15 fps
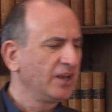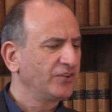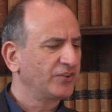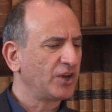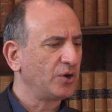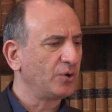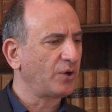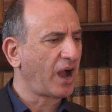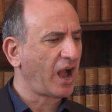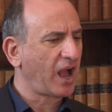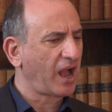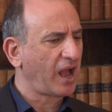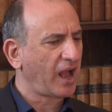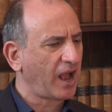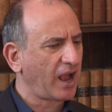So
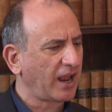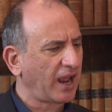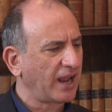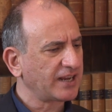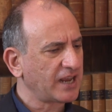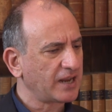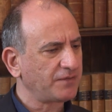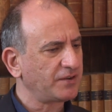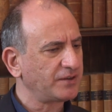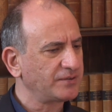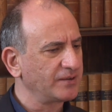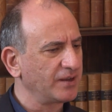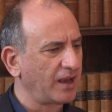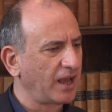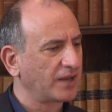I, I kind of
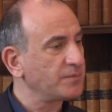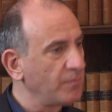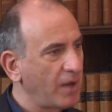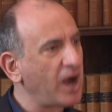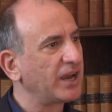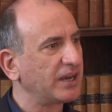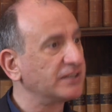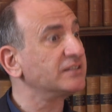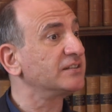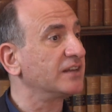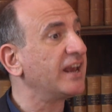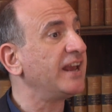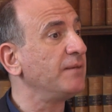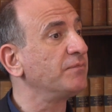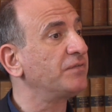ad admired
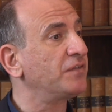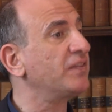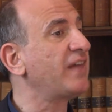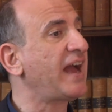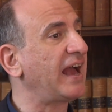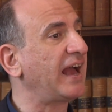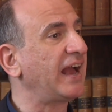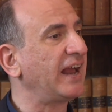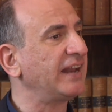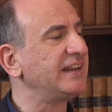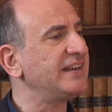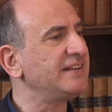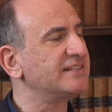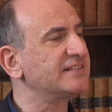him for that. And he